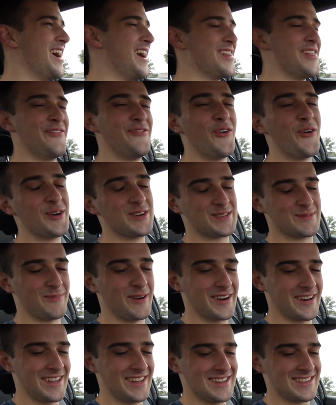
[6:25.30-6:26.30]
the Ford
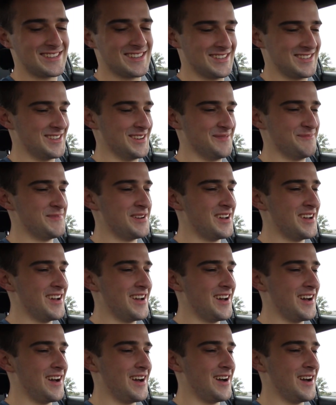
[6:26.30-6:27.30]
Smart Key system.
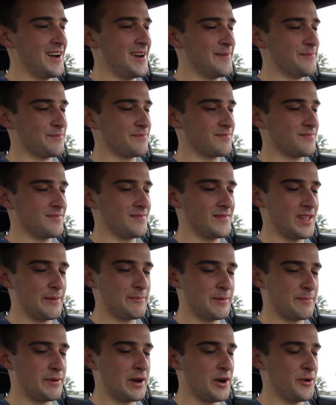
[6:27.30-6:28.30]

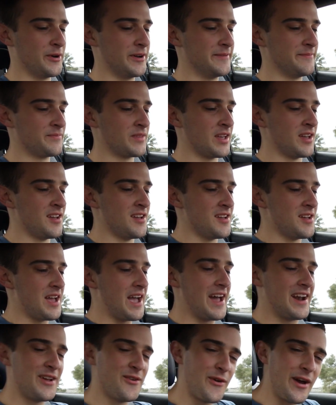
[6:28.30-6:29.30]
I'm a poet.
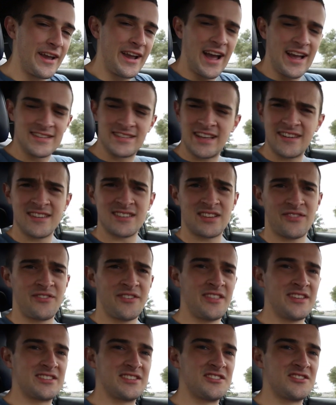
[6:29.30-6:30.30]
Anyway, guys, that does it for
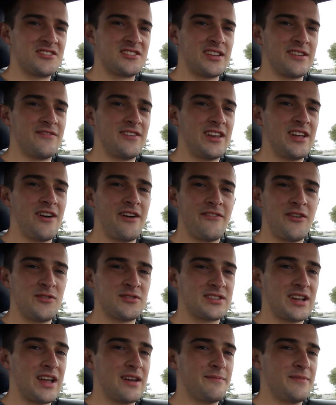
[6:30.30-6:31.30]
this interesting video. I've
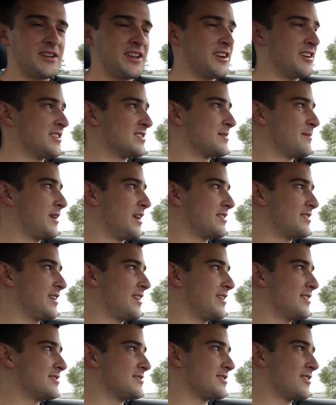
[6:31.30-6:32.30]
always kind of been curious about
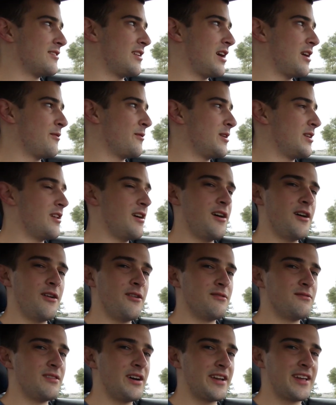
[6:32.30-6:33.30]
that, so now we
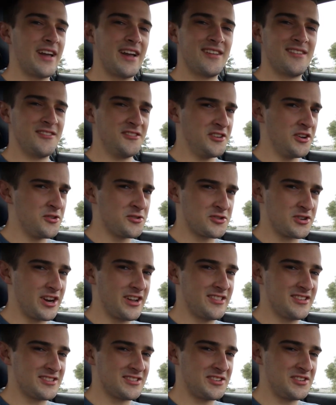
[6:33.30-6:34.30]
know. Again, don't
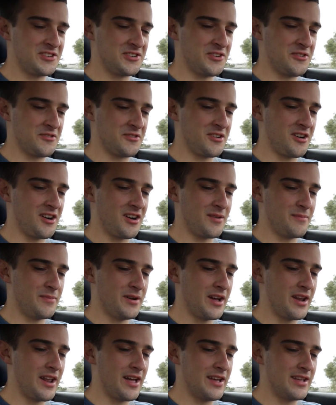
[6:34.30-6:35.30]
try this in your own car,
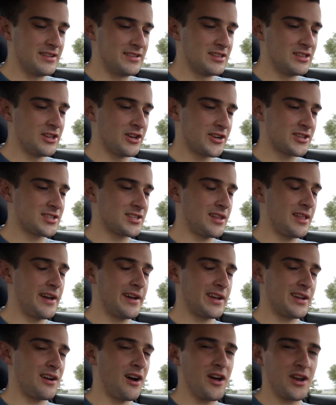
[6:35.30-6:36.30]
but it looks
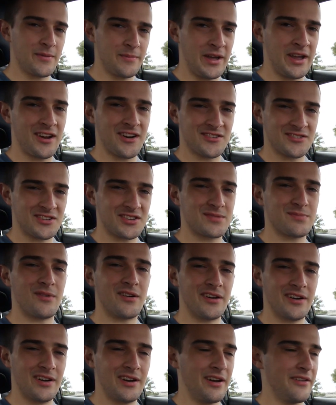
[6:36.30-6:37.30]
like automakers are
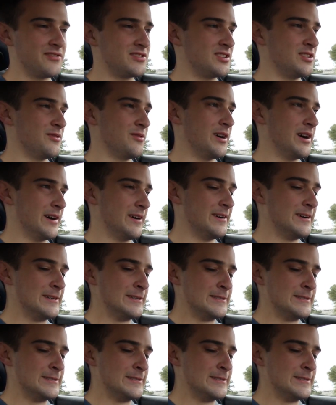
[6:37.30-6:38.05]
smart enough to